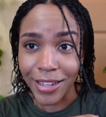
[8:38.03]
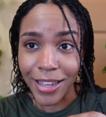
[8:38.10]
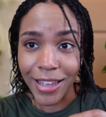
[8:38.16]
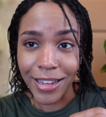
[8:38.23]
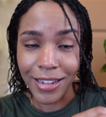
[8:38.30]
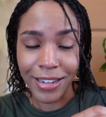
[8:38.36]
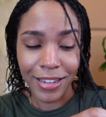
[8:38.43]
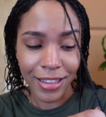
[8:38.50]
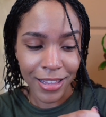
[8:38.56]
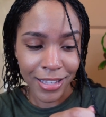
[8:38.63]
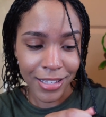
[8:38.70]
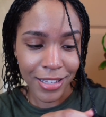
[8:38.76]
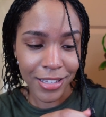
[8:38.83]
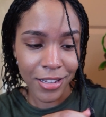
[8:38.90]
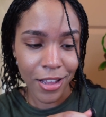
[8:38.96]
and
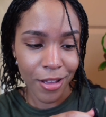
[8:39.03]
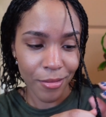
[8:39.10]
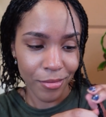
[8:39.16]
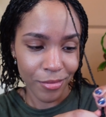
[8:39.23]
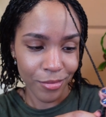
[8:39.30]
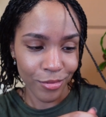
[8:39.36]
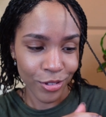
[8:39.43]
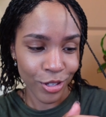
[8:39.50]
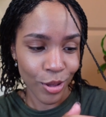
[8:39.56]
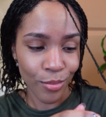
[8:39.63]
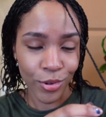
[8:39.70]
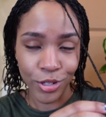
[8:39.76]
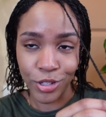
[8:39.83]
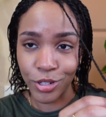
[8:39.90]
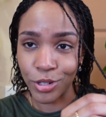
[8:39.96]
this is not so
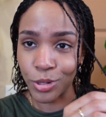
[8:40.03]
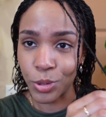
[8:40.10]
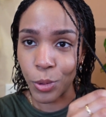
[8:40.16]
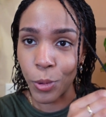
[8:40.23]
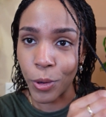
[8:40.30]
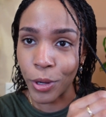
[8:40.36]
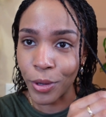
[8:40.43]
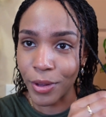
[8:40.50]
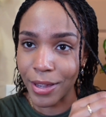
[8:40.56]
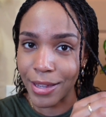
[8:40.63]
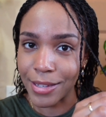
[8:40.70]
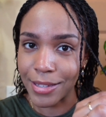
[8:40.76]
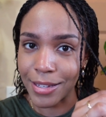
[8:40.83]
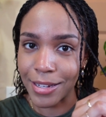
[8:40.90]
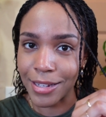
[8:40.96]
much a tutorial
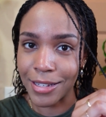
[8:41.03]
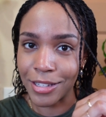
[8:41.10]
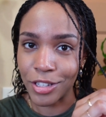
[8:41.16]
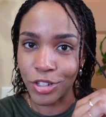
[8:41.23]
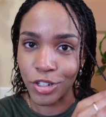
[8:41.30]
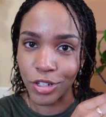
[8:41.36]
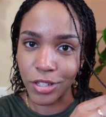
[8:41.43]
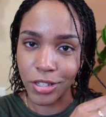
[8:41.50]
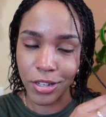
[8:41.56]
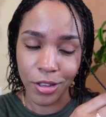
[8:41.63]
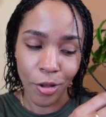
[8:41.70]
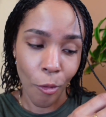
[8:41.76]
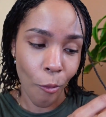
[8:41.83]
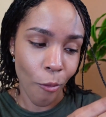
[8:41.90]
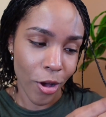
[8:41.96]
as it is just
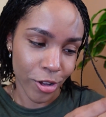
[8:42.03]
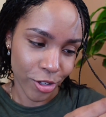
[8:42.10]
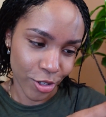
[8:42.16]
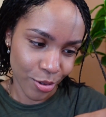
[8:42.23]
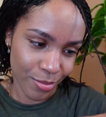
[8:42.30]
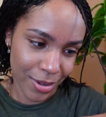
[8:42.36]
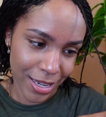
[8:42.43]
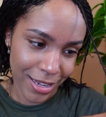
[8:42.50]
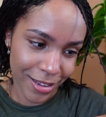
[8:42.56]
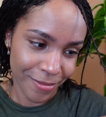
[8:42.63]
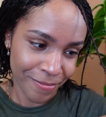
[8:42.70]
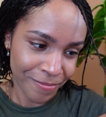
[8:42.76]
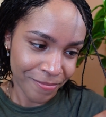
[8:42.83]
a watch me